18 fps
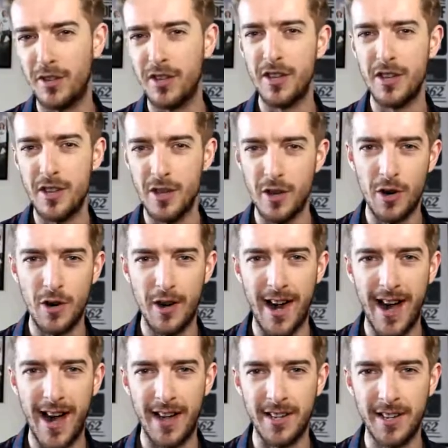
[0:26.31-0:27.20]
that you're
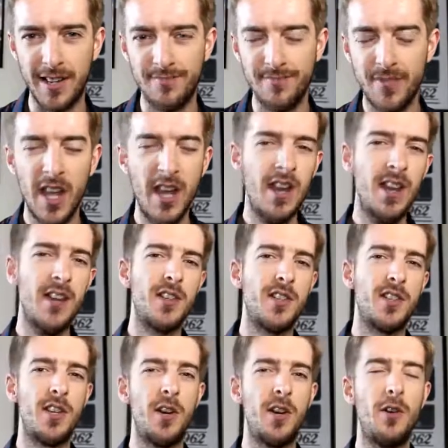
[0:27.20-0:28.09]
at.
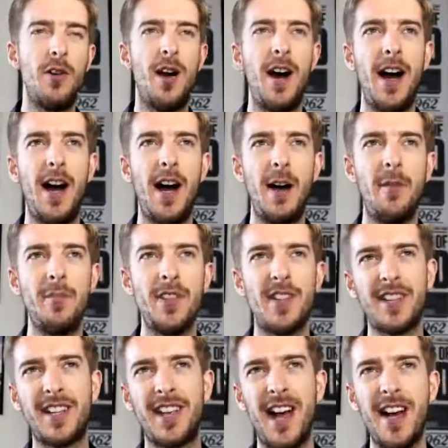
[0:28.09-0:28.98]
So
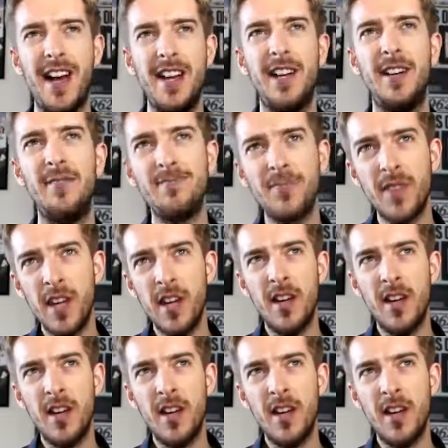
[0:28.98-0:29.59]
there's kind of,